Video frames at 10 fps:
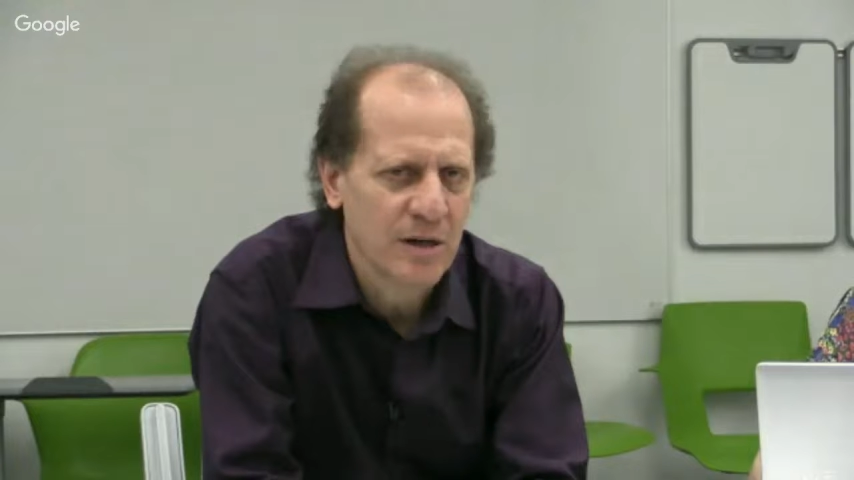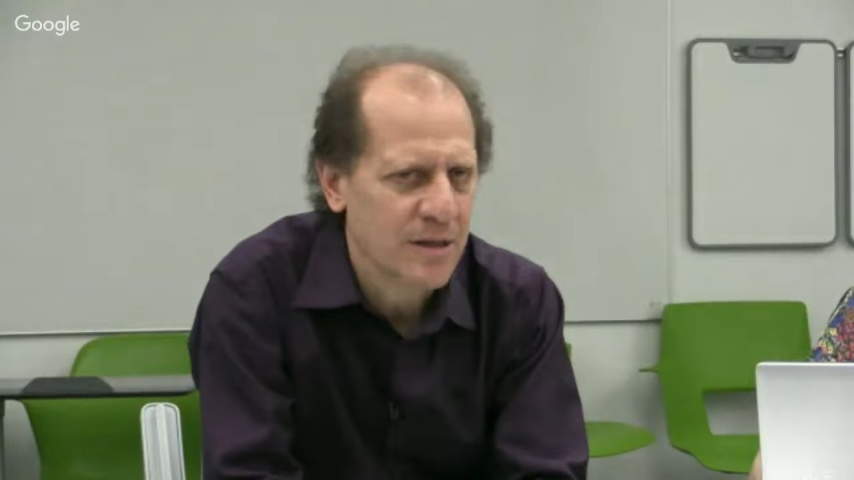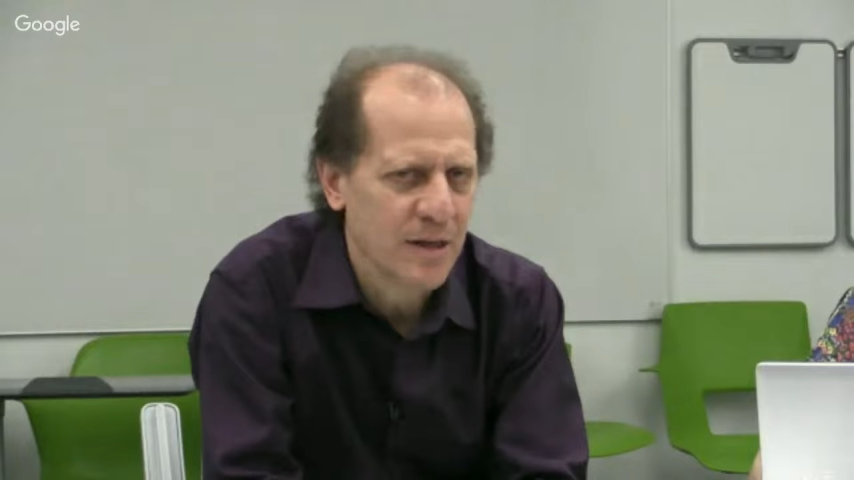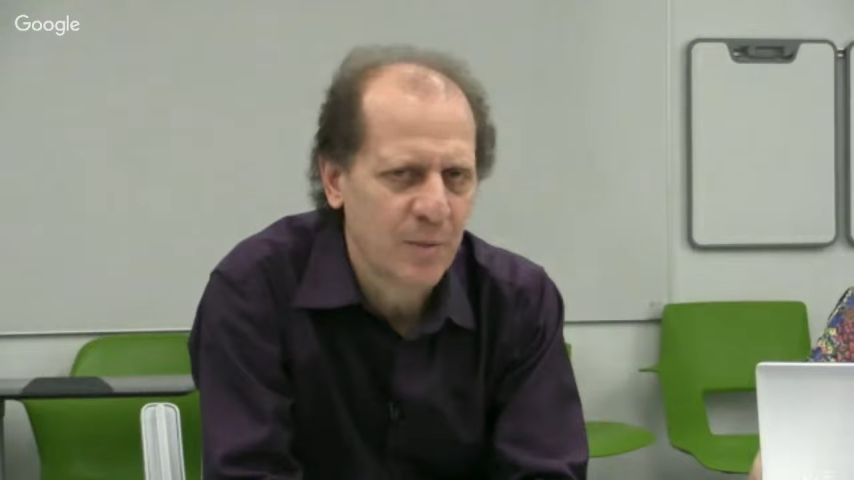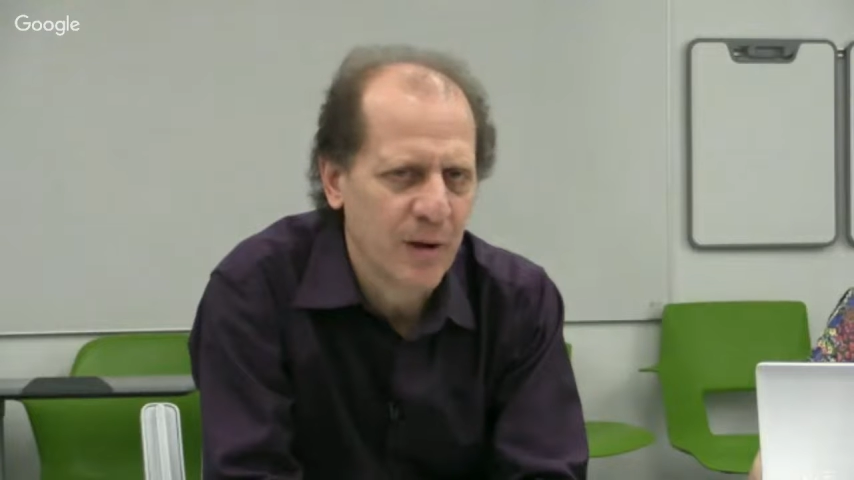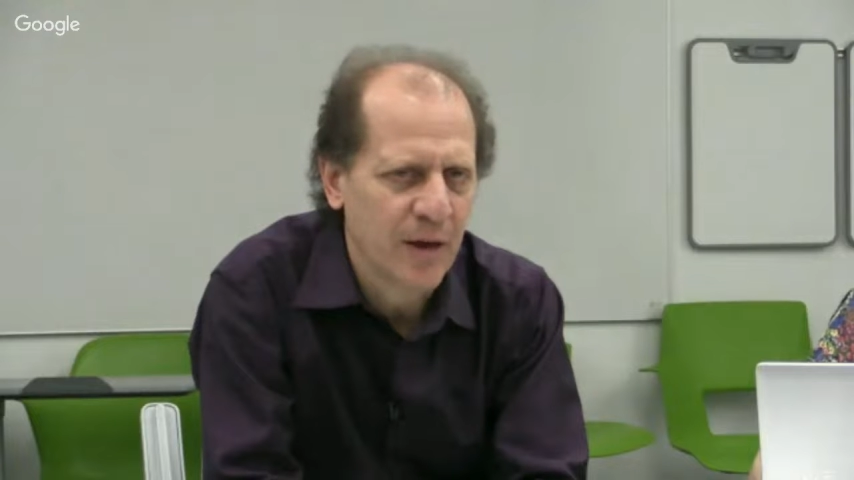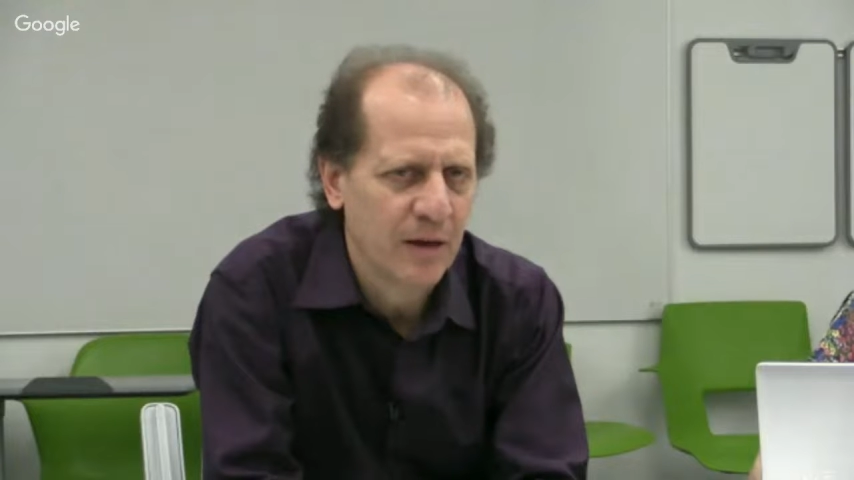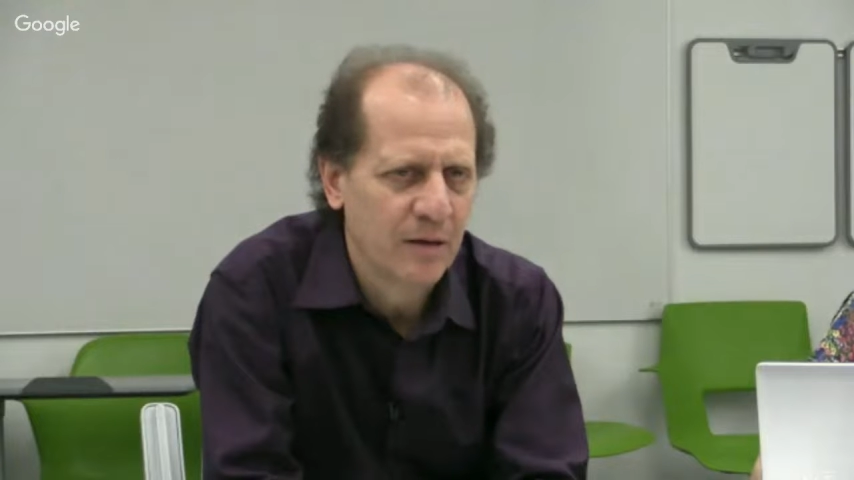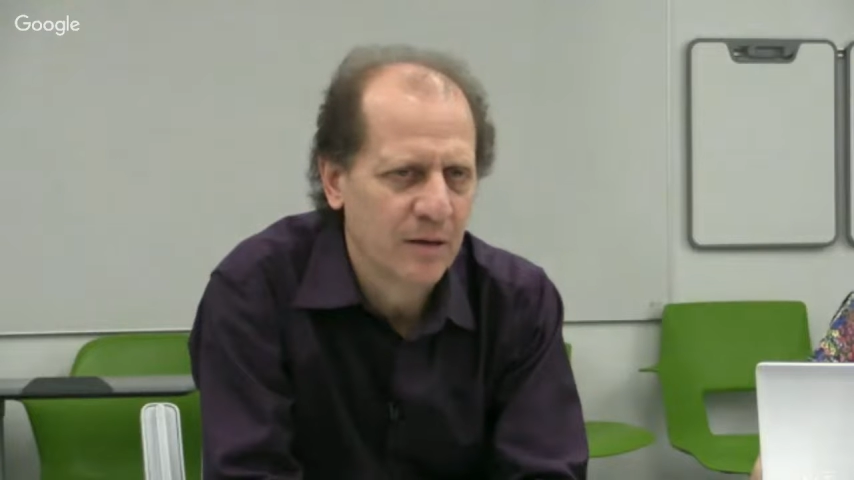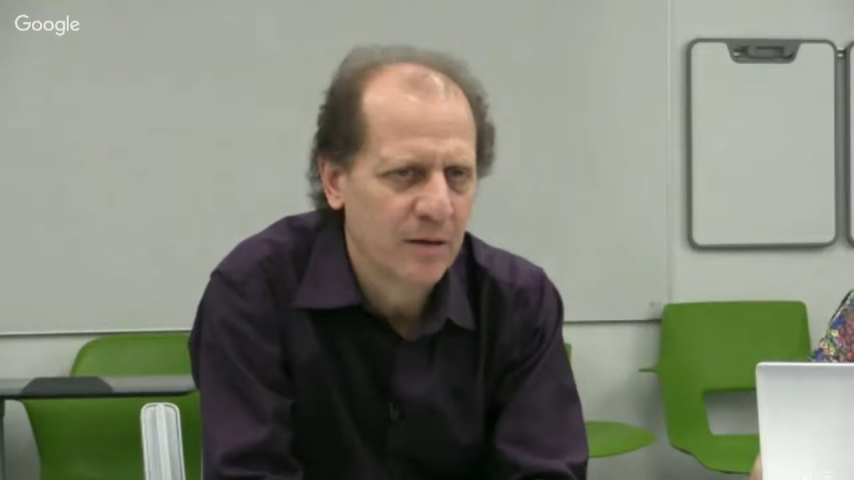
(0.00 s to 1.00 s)
any
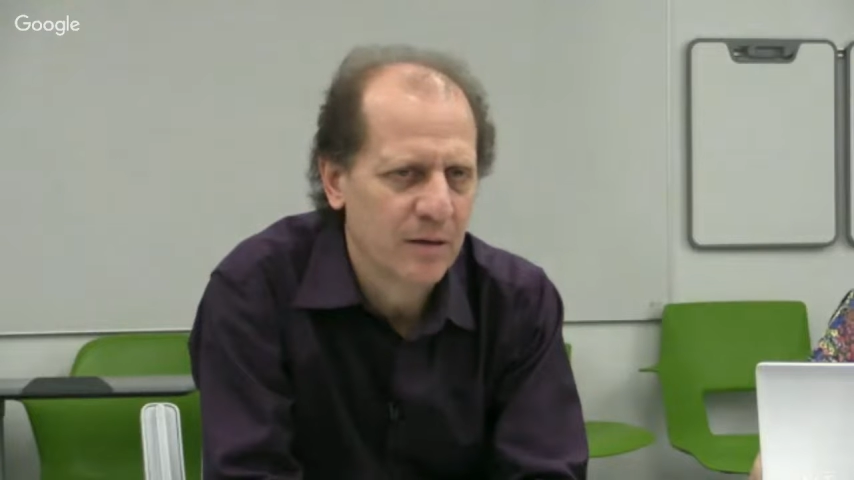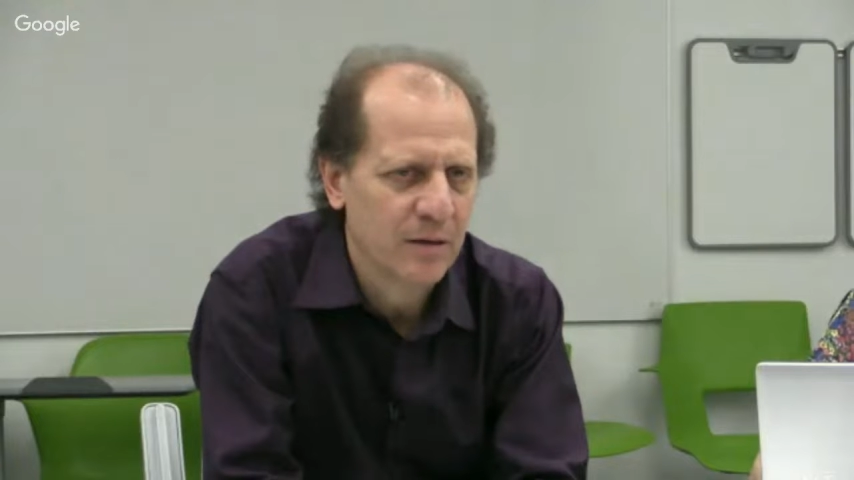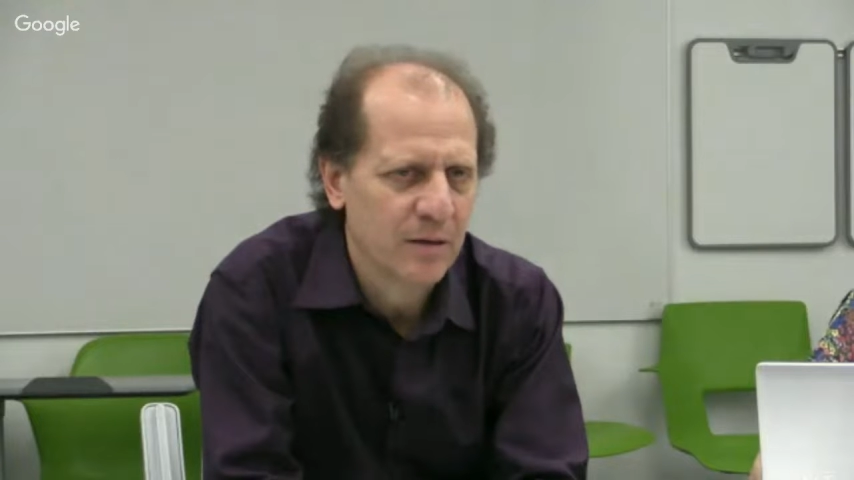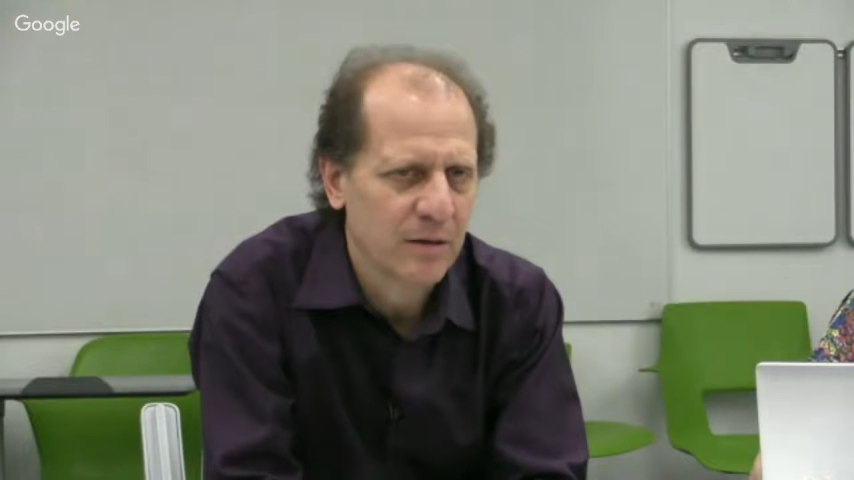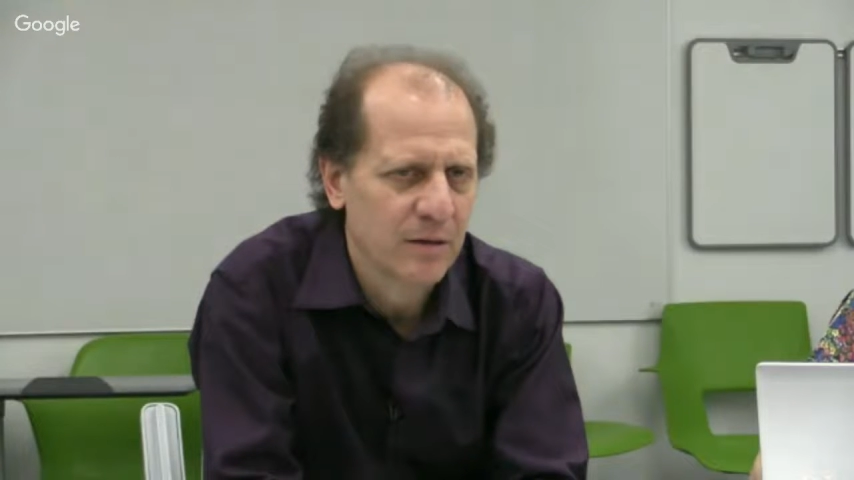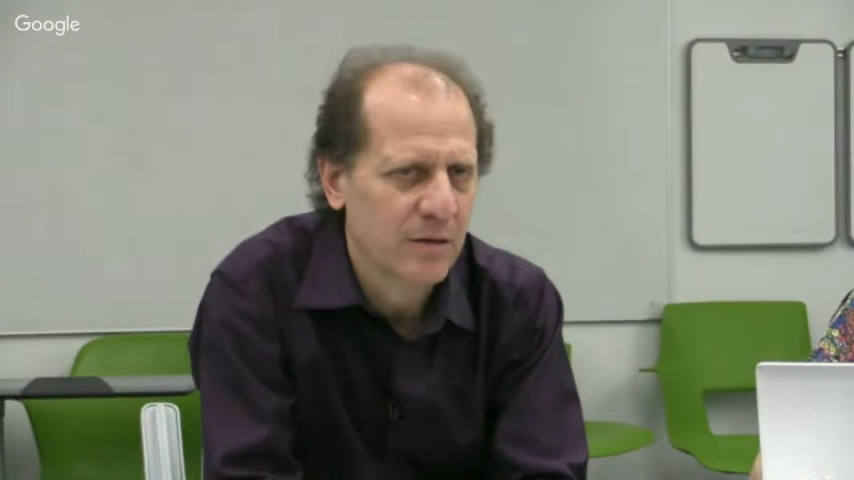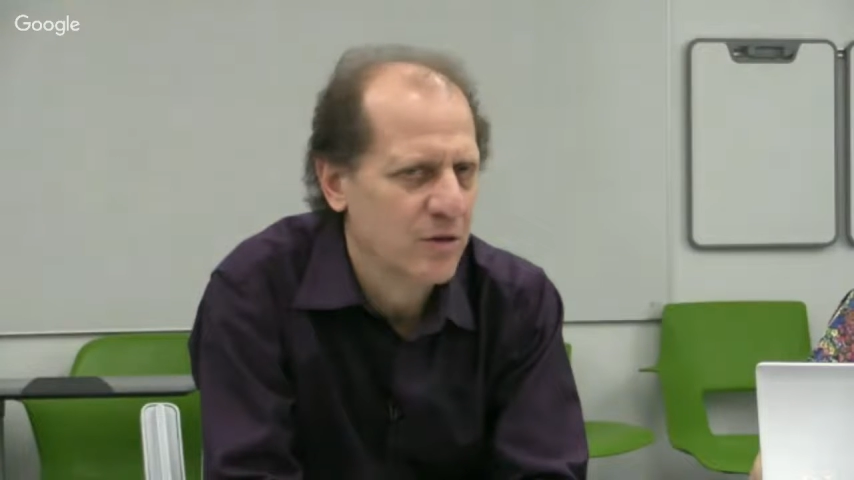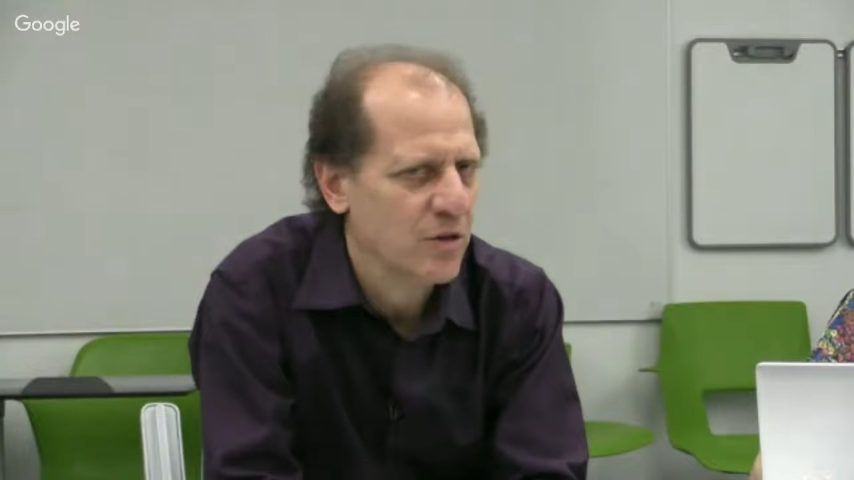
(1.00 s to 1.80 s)
pain. There's